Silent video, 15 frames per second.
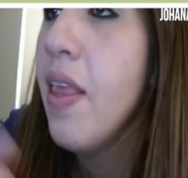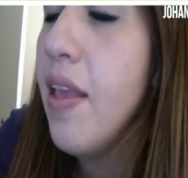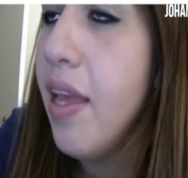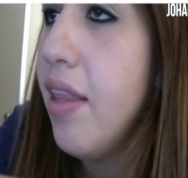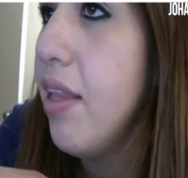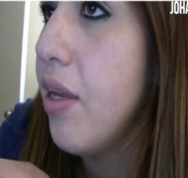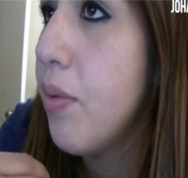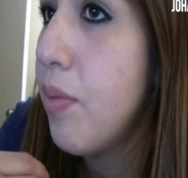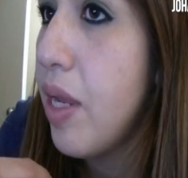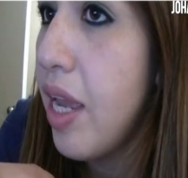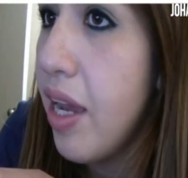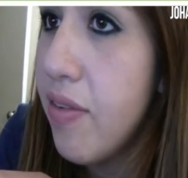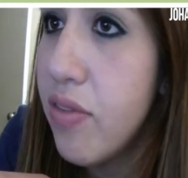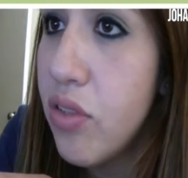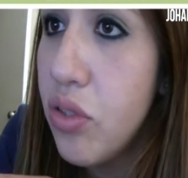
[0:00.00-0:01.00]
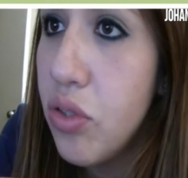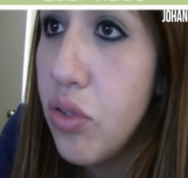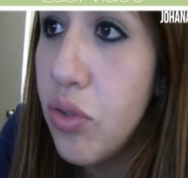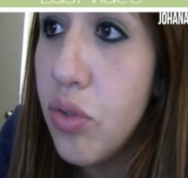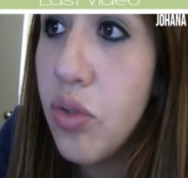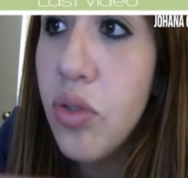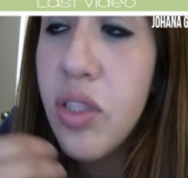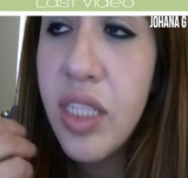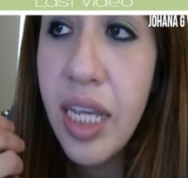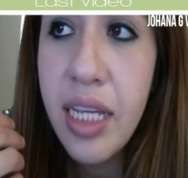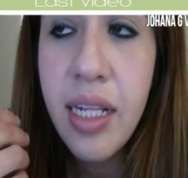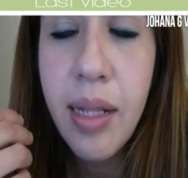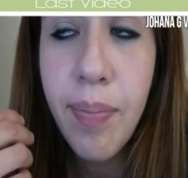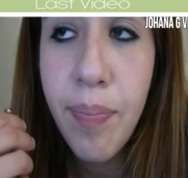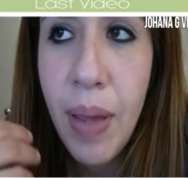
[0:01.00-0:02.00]
And then we have to do take
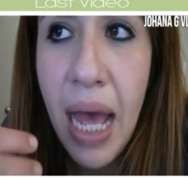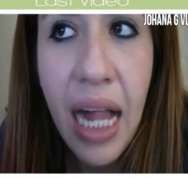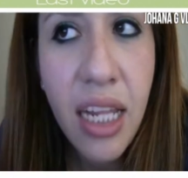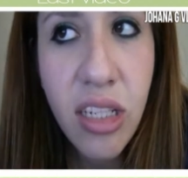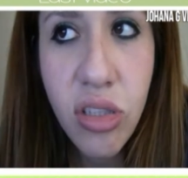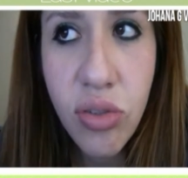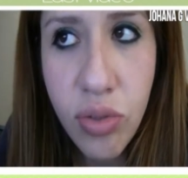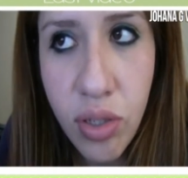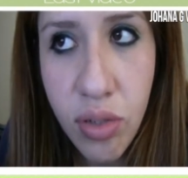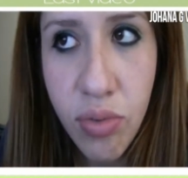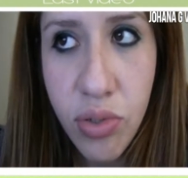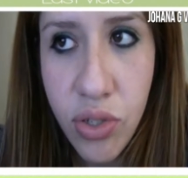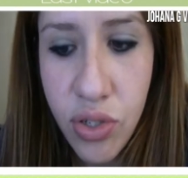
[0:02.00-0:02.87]
the pallet to the